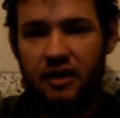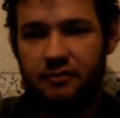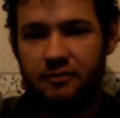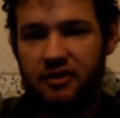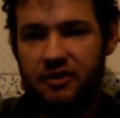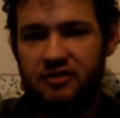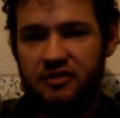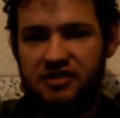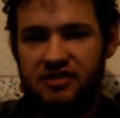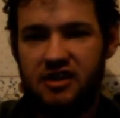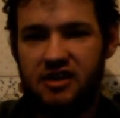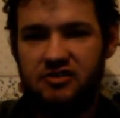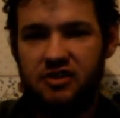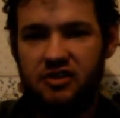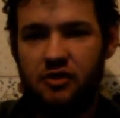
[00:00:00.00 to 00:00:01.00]
Because there
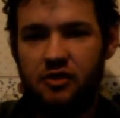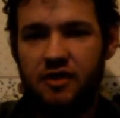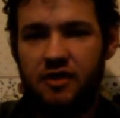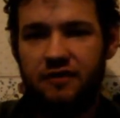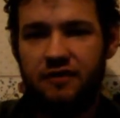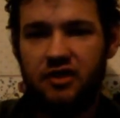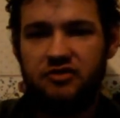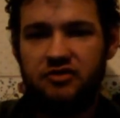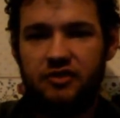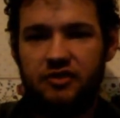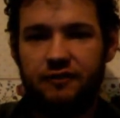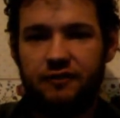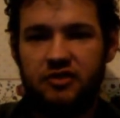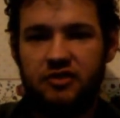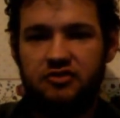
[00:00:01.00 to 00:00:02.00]
is no evidence
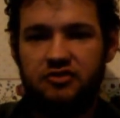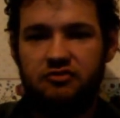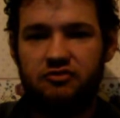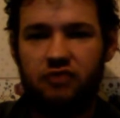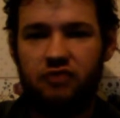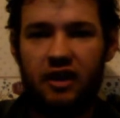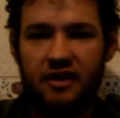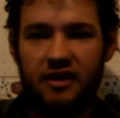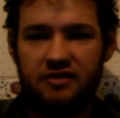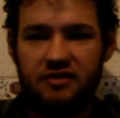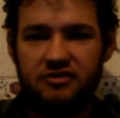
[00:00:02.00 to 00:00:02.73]
of his writing,